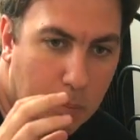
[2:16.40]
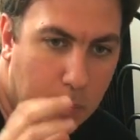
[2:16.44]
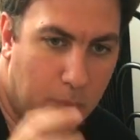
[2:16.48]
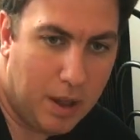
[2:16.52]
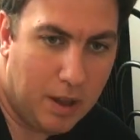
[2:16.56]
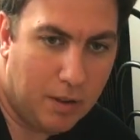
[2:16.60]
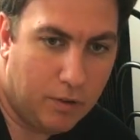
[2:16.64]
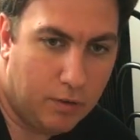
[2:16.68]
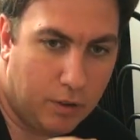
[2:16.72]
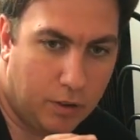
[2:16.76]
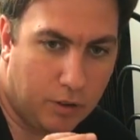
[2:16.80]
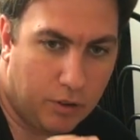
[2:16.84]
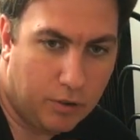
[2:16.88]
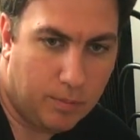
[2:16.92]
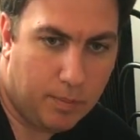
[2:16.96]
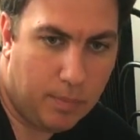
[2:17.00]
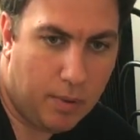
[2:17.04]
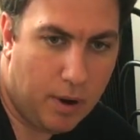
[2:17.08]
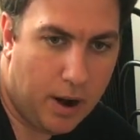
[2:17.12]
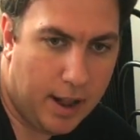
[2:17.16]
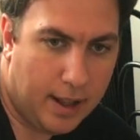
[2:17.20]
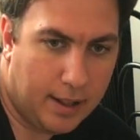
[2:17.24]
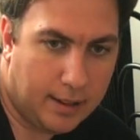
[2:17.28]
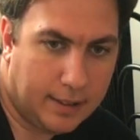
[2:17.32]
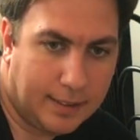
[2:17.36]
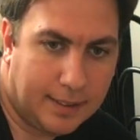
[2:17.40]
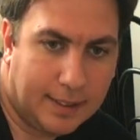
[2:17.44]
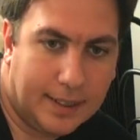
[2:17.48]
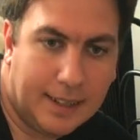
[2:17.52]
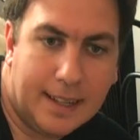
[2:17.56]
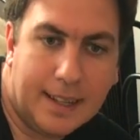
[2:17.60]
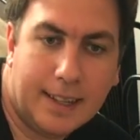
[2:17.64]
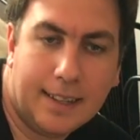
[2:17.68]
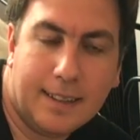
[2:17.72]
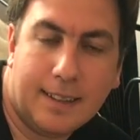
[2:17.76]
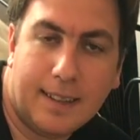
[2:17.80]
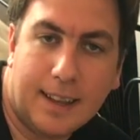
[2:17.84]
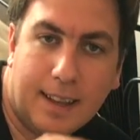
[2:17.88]
beverage brand,
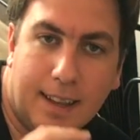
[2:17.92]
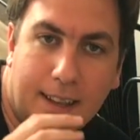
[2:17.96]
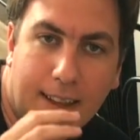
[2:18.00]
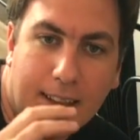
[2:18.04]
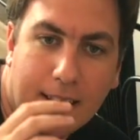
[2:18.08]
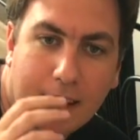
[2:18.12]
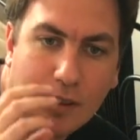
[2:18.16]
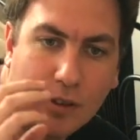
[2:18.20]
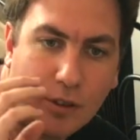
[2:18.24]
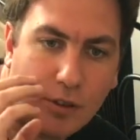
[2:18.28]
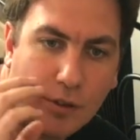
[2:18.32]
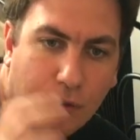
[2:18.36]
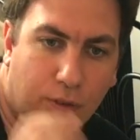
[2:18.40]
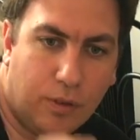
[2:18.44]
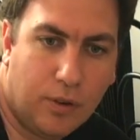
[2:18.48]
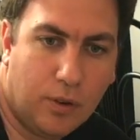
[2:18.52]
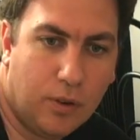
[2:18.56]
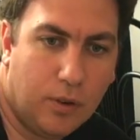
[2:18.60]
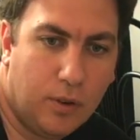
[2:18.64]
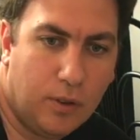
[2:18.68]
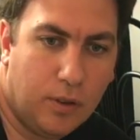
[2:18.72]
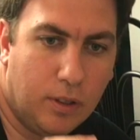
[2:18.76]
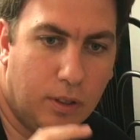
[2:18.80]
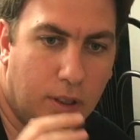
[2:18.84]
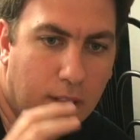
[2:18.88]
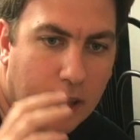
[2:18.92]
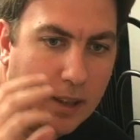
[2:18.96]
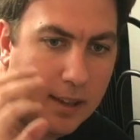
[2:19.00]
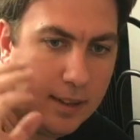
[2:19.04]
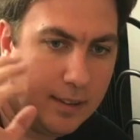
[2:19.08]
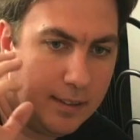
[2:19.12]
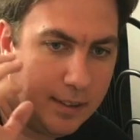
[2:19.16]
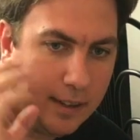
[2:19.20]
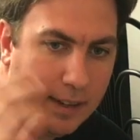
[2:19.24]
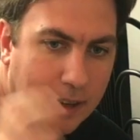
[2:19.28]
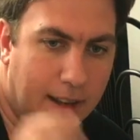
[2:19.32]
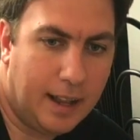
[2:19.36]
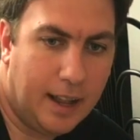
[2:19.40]
taking us through the,
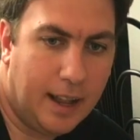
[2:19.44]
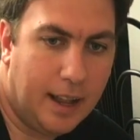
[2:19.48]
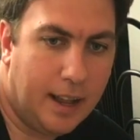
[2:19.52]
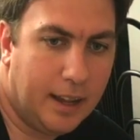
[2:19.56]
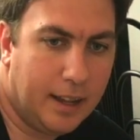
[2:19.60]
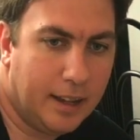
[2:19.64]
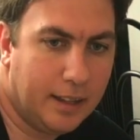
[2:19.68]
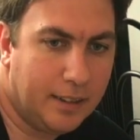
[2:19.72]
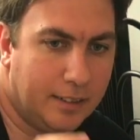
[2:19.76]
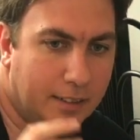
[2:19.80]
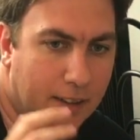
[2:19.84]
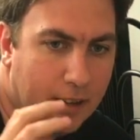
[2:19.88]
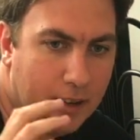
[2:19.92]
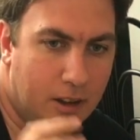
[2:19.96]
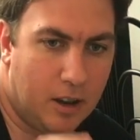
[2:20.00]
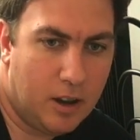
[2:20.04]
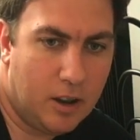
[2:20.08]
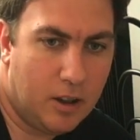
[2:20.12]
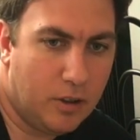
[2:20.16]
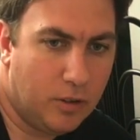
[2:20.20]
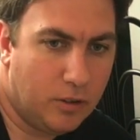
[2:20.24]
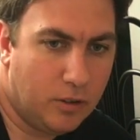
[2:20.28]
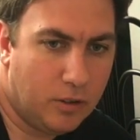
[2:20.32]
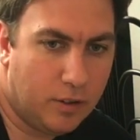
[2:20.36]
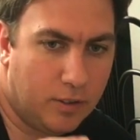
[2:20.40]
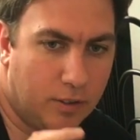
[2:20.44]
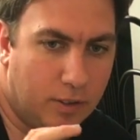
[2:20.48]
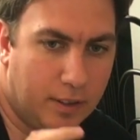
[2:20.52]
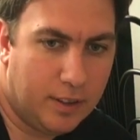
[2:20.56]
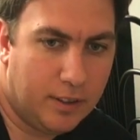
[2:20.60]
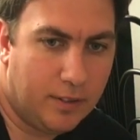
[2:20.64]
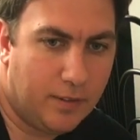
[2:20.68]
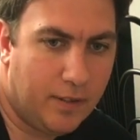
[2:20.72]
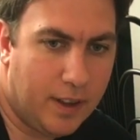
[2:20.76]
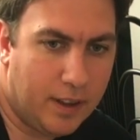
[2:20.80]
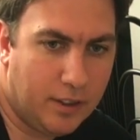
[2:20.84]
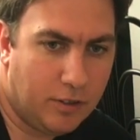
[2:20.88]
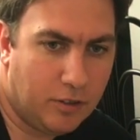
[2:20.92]
his highs and lows of
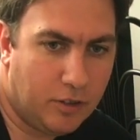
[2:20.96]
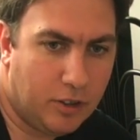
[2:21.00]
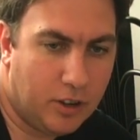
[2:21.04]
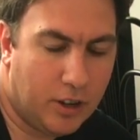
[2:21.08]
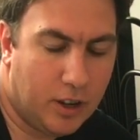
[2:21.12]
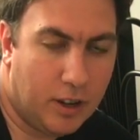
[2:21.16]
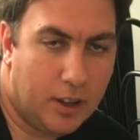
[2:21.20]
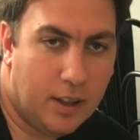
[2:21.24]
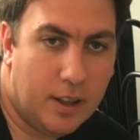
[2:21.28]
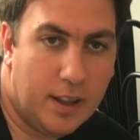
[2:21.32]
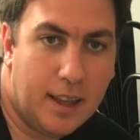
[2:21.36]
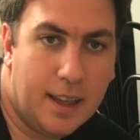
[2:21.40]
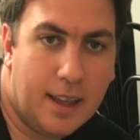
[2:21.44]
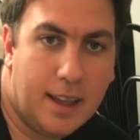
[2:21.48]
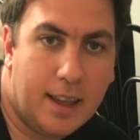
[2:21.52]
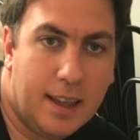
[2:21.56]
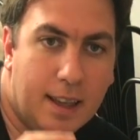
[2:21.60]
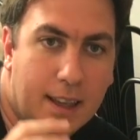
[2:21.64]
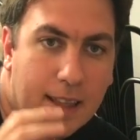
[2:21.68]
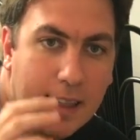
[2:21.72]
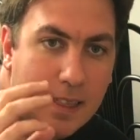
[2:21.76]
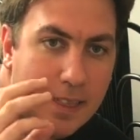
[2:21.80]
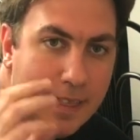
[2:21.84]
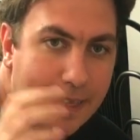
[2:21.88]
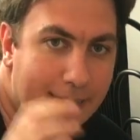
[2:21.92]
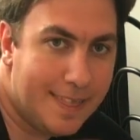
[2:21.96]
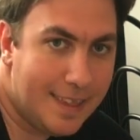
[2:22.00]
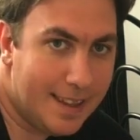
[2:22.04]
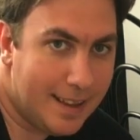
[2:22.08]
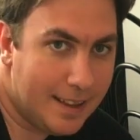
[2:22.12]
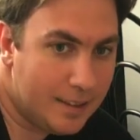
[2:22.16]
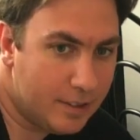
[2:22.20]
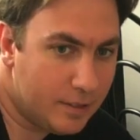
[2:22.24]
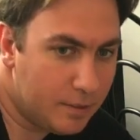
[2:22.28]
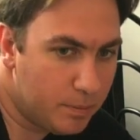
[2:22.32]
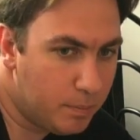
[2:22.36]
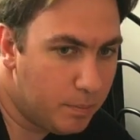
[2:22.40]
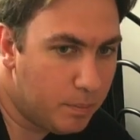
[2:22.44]
his venture.
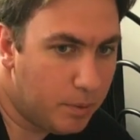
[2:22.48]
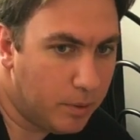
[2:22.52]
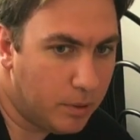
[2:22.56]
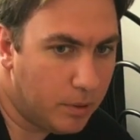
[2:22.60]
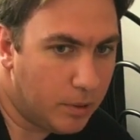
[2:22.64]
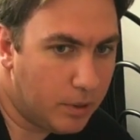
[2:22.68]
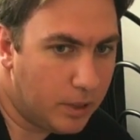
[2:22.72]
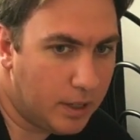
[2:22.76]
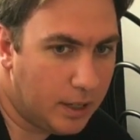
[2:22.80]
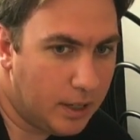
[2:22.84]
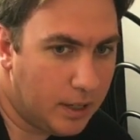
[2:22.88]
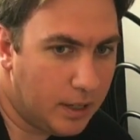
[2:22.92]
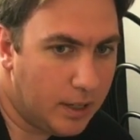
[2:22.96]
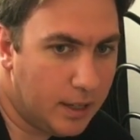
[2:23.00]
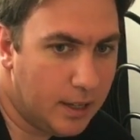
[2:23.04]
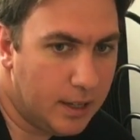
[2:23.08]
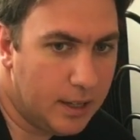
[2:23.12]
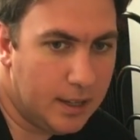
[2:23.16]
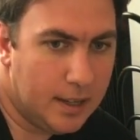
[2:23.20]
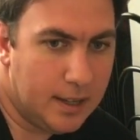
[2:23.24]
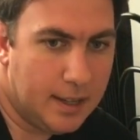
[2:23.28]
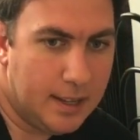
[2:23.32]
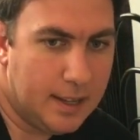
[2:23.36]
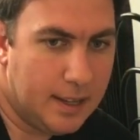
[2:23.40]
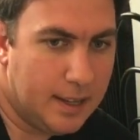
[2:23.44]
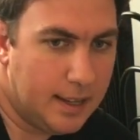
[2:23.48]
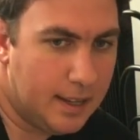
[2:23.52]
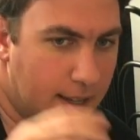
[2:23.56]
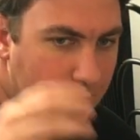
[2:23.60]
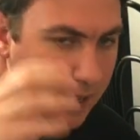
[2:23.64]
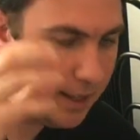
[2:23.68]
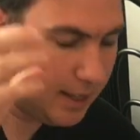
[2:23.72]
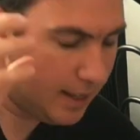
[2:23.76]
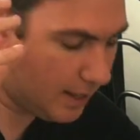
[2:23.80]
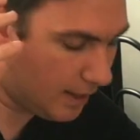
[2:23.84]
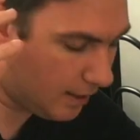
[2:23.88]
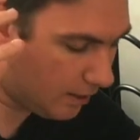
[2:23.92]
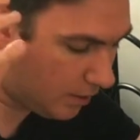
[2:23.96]
This book
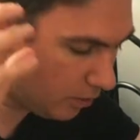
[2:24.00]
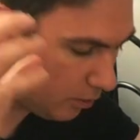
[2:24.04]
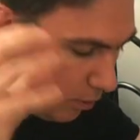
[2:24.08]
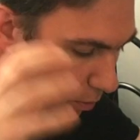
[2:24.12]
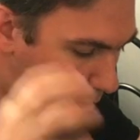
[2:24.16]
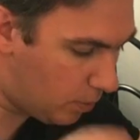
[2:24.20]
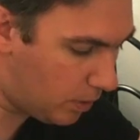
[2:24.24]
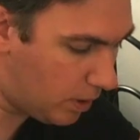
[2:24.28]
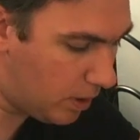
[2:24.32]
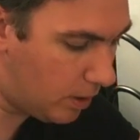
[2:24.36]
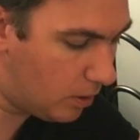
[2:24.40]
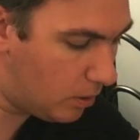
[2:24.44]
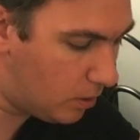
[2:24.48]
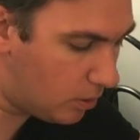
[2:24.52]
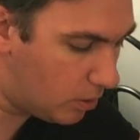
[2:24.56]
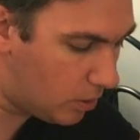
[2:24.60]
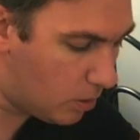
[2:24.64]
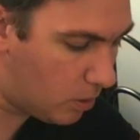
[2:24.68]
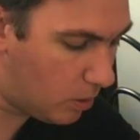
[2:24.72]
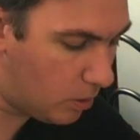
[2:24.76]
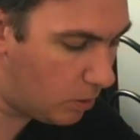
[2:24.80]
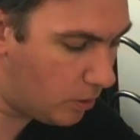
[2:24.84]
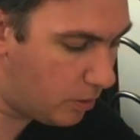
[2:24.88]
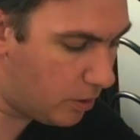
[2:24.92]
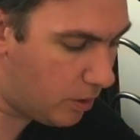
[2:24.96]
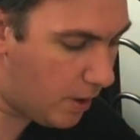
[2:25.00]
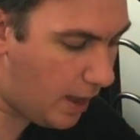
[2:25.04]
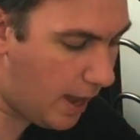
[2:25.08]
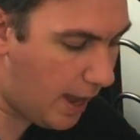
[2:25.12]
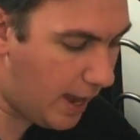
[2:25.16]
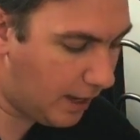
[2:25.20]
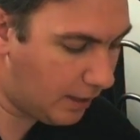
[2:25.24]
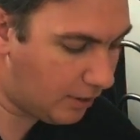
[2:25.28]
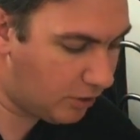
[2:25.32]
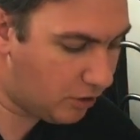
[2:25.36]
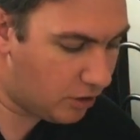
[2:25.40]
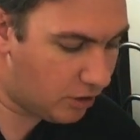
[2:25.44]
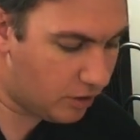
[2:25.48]
is a real call to
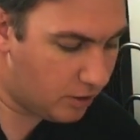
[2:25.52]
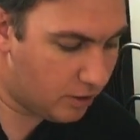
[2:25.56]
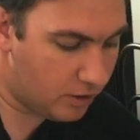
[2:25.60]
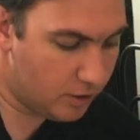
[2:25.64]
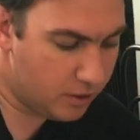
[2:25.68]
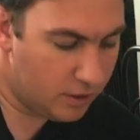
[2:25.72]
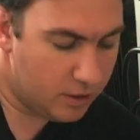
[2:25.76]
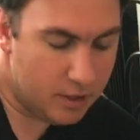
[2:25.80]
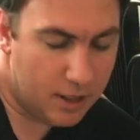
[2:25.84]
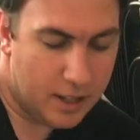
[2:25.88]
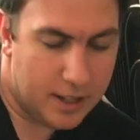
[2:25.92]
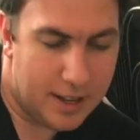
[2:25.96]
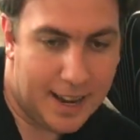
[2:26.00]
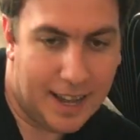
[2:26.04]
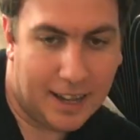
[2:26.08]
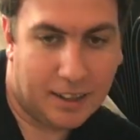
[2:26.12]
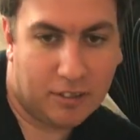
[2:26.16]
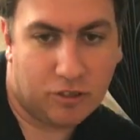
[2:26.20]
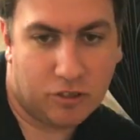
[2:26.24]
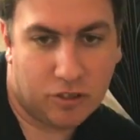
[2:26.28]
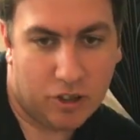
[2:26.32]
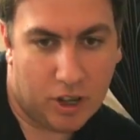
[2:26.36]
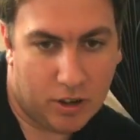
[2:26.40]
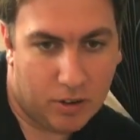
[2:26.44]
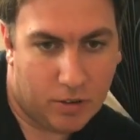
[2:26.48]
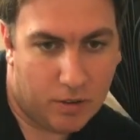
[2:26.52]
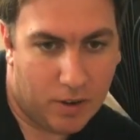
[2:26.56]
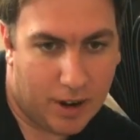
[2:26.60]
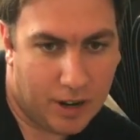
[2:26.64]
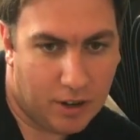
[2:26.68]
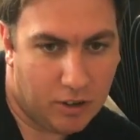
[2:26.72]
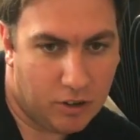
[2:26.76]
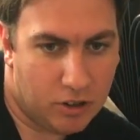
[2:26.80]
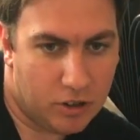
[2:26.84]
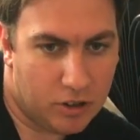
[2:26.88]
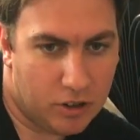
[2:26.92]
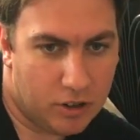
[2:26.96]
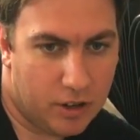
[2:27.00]
action to the next
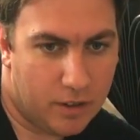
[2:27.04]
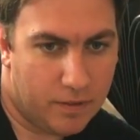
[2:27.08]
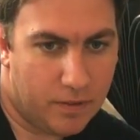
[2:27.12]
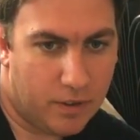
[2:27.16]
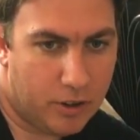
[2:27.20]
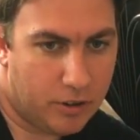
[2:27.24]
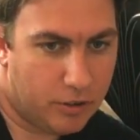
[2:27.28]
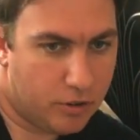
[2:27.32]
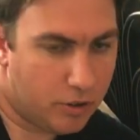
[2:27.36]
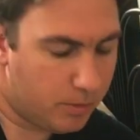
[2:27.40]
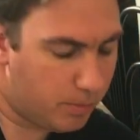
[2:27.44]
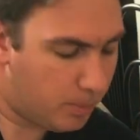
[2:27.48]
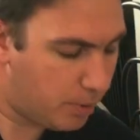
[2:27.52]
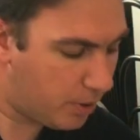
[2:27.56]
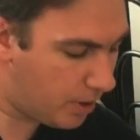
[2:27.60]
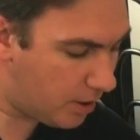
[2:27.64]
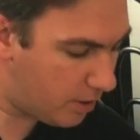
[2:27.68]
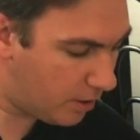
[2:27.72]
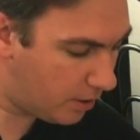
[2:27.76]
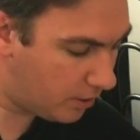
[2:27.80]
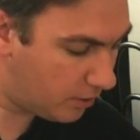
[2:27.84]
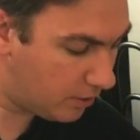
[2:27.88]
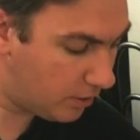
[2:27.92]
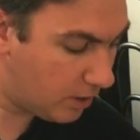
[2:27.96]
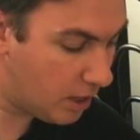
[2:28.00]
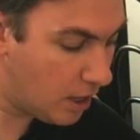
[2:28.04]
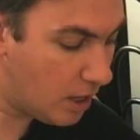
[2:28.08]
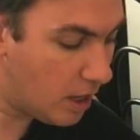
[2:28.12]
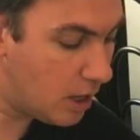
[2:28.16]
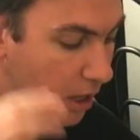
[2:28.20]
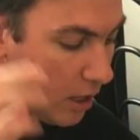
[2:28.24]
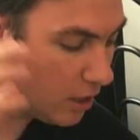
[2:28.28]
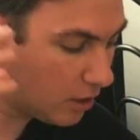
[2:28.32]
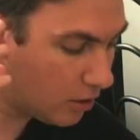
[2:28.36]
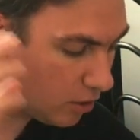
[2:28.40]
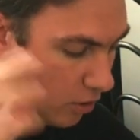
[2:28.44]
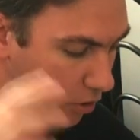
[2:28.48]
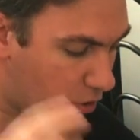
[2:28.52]
generation of entrepreneurs
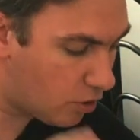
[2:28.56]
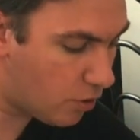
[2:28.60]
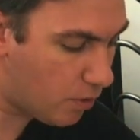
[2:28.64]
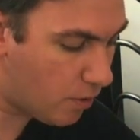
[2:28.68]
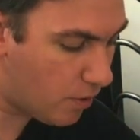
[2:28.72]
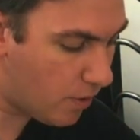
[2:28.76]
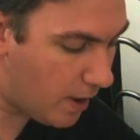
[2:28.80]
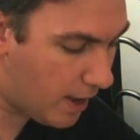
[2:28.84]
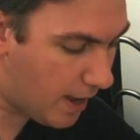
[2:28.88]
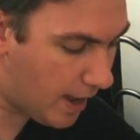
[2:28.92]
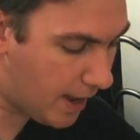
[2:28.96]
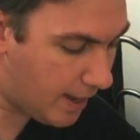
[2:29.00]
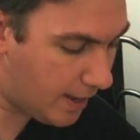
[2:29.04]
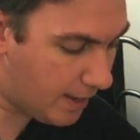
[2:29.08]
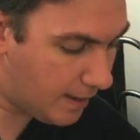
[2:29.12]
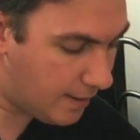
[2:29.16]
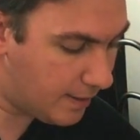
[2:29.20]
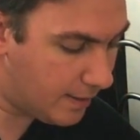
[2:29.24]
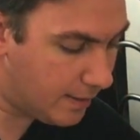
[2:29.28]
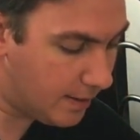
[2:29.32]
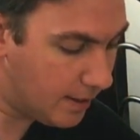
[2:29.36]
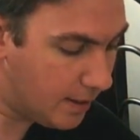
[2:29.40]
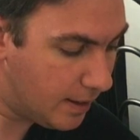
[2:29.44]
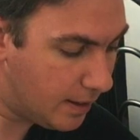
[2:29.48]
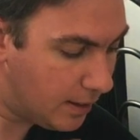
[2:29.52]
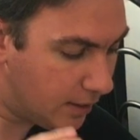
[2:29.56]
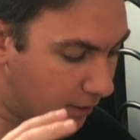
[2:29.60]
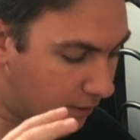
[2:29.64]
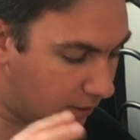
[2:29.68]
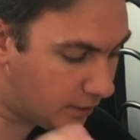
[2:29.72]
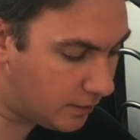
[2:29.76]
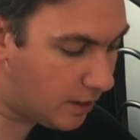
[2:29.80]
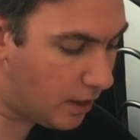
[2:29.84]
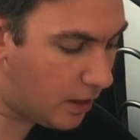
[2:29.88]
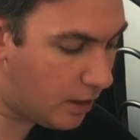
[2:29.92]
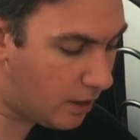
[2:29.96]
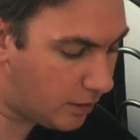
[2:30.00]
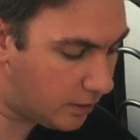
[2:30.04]
to create
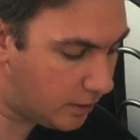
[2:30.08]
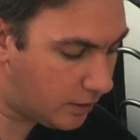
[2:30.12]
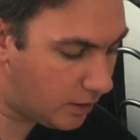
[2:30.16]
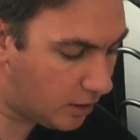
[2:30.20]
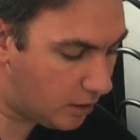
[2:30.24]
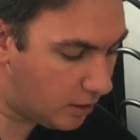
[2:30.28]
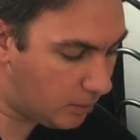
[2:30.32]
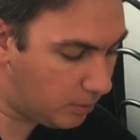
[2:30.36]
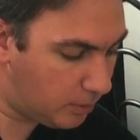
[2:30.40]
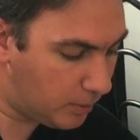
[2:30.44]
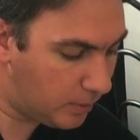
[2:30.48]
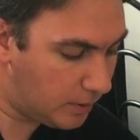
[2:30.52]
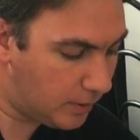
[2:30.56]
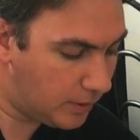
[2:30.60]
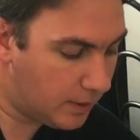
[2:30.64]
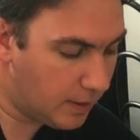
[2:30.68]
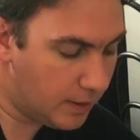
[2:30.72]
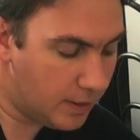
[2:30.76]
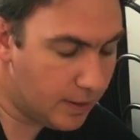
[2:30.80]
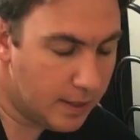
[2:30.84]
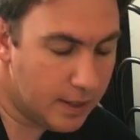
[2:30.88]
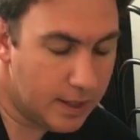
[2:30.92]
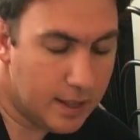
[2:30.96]
startups